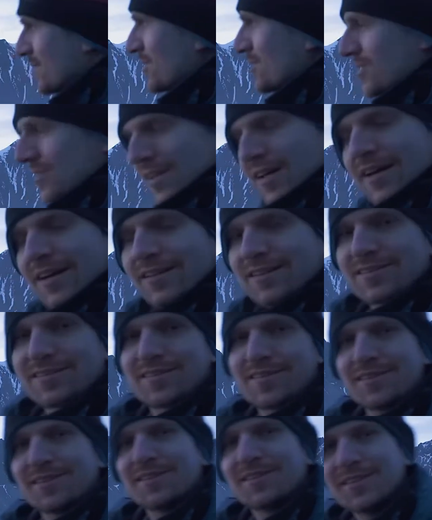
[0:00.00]
This
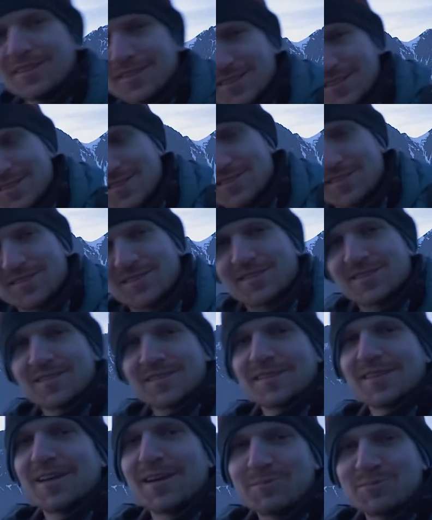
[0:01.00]
light is
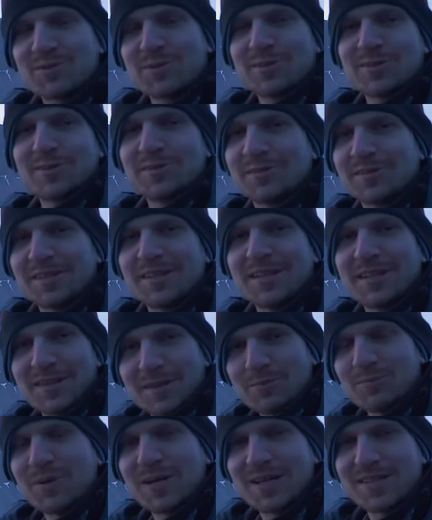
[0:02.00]
absolutely
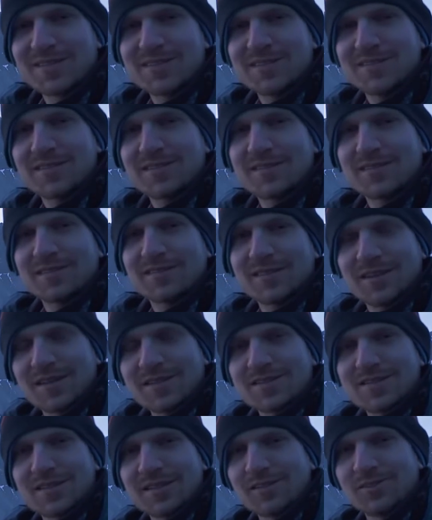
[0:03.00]
the best.
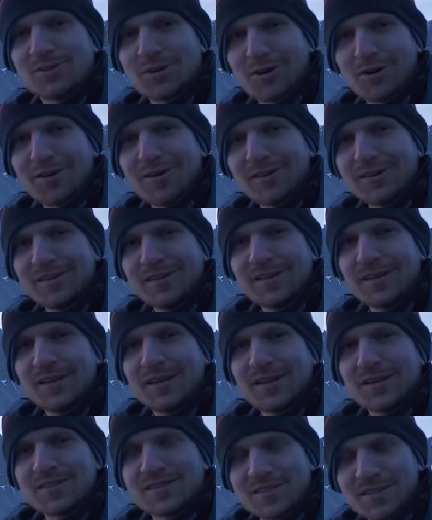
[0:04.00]
Dusk and dawn,
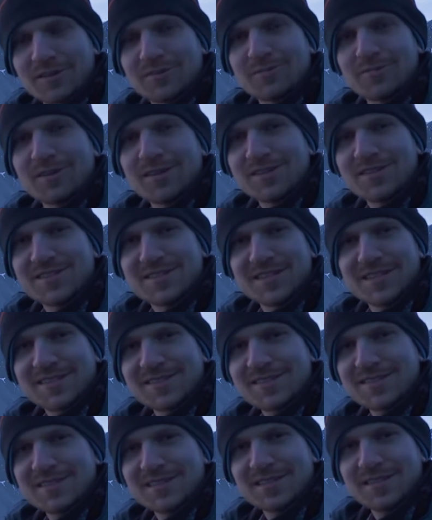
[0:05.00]
sunrise,
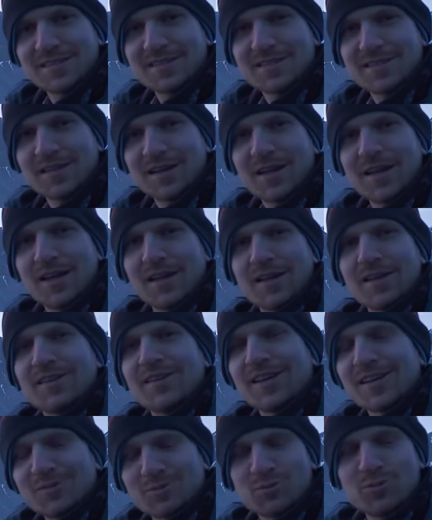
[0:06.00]
sunset,
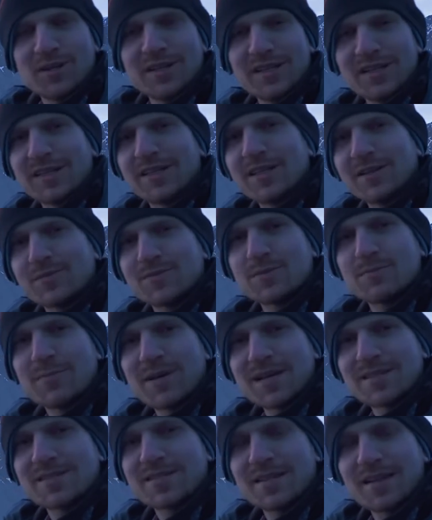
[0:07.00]
that really gives the
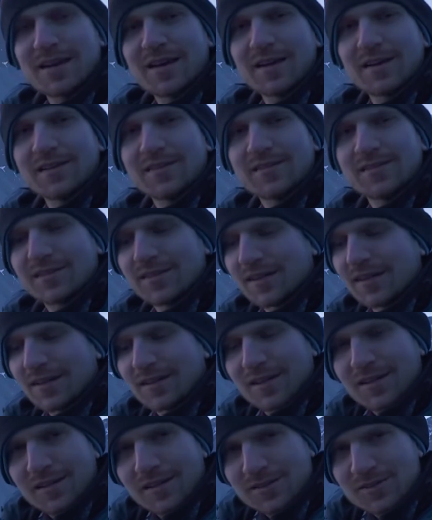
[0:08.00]
best light.
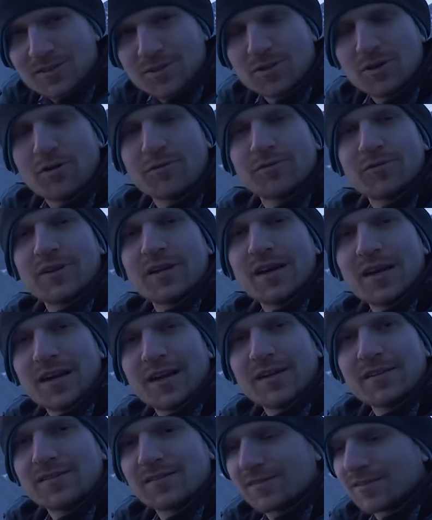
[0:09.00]
Soft
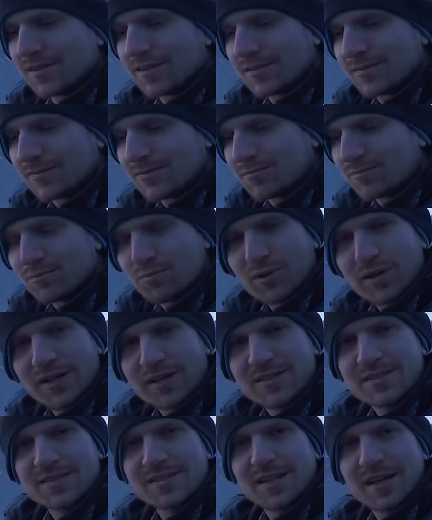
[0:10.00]
light, it
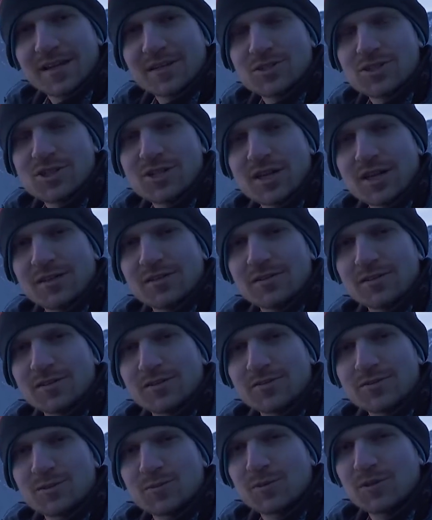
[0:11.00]
brings nice
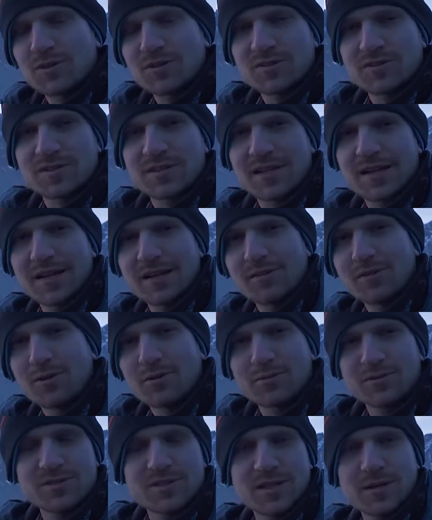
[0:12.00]
shadows because the light
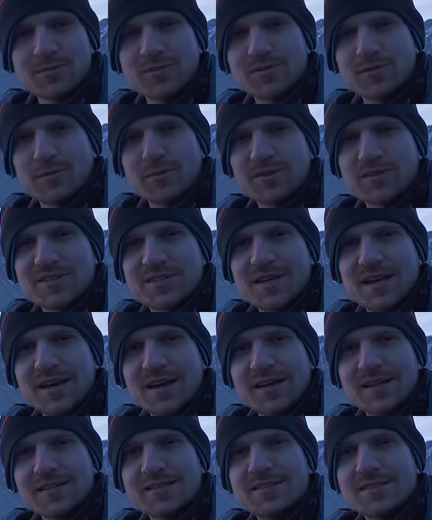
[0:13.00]
always comes from the
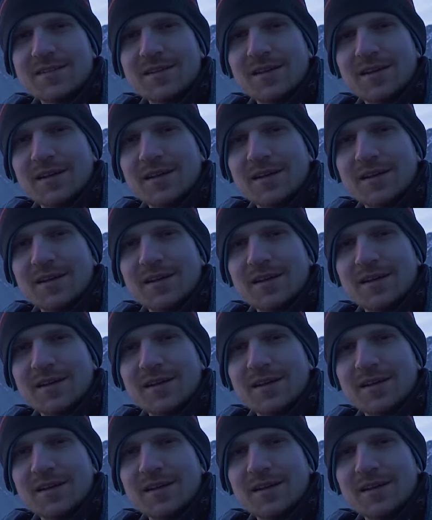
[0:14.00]
sides